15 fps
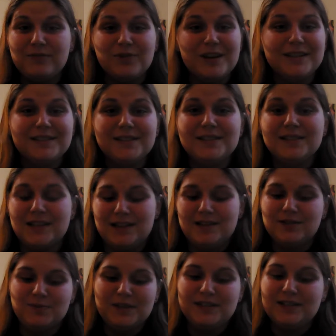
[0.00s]
Francis and
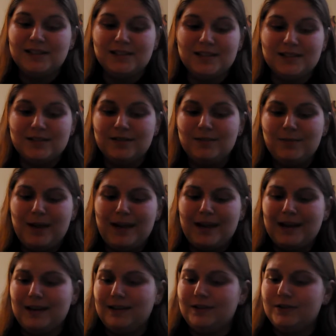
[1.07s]
his mysticism
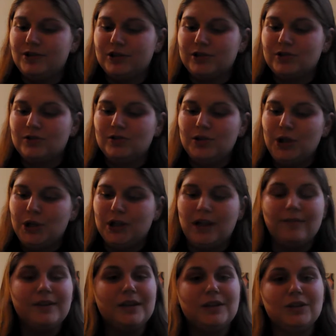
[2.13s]
and just
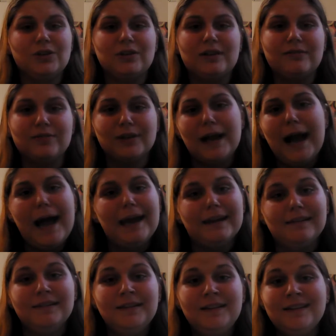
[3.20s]
loving and yearning for
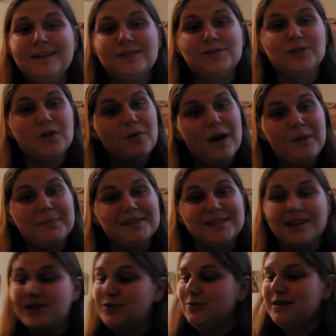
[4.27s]
God. So I'm
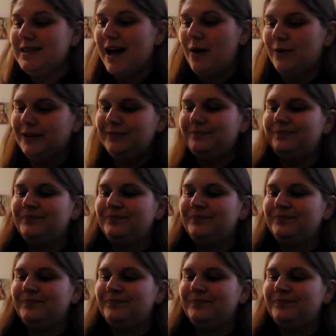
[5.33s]
excited to read that one.